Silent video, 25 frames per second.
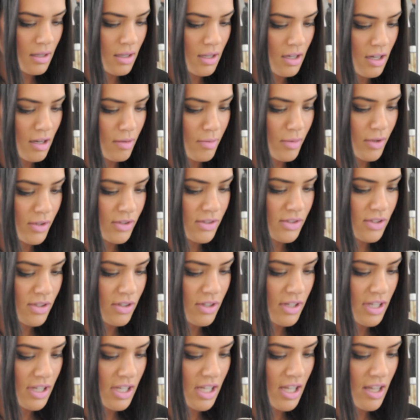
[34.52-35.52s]
And I'm also
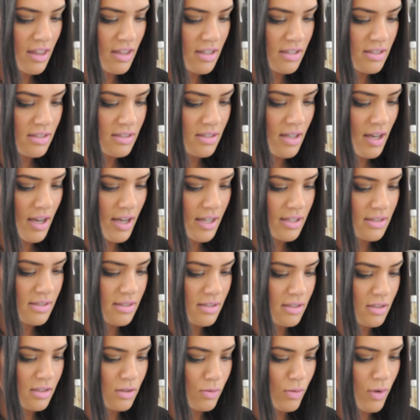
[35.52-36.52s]
going to get the sides
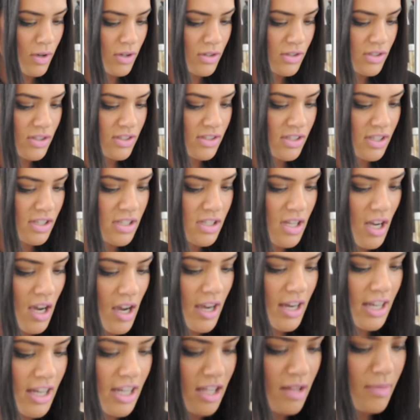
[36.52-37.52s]
as well, just a
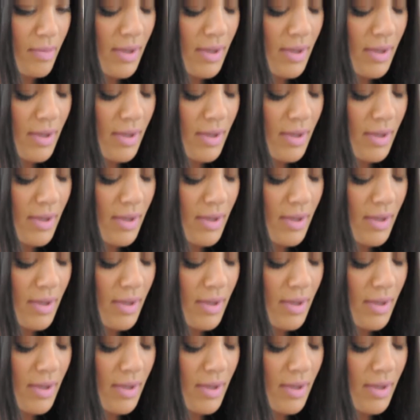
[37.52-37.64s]
tiny